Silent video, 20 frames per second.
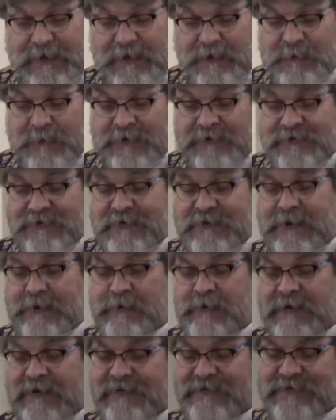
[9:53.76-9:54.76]
must
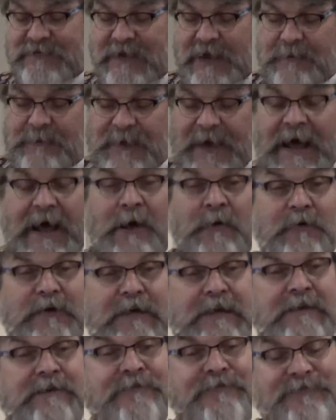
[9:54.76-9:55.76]
literally step
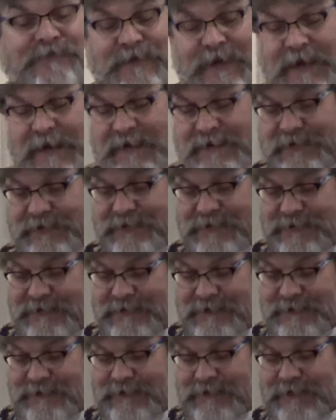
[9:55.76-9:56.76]
out in faith
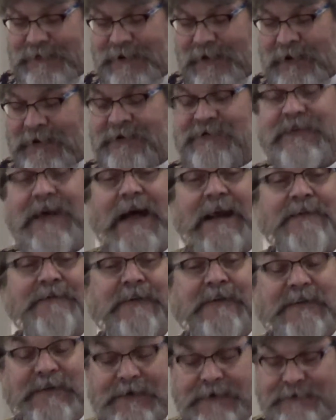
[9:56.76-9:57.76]
on the side
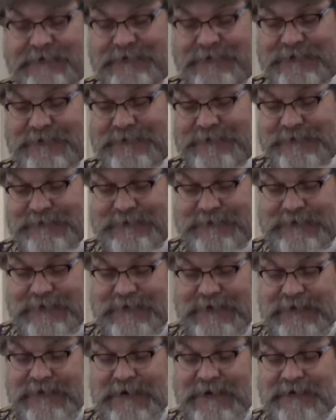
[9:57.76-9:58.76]
of a cliff
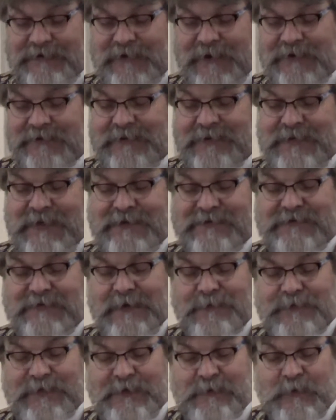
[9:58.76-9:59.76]
trusting that
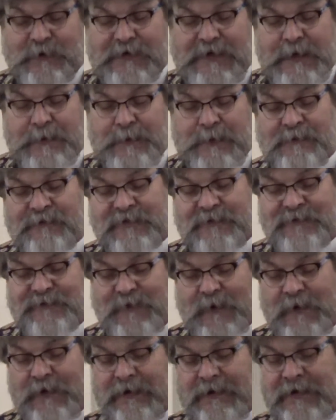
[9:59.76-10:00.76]
something will keep him from
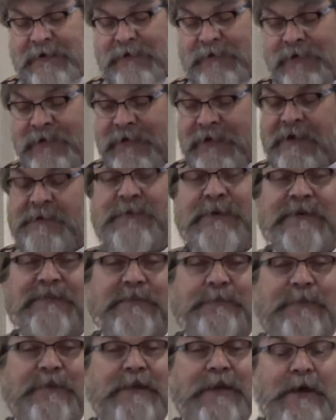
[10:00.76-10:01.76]
falling into the
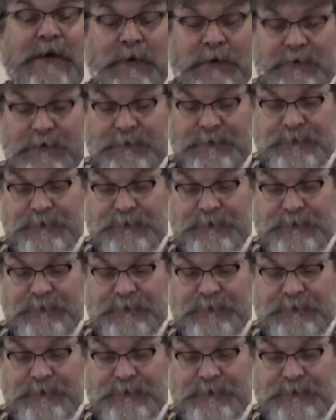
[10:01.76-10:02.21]
abyss below.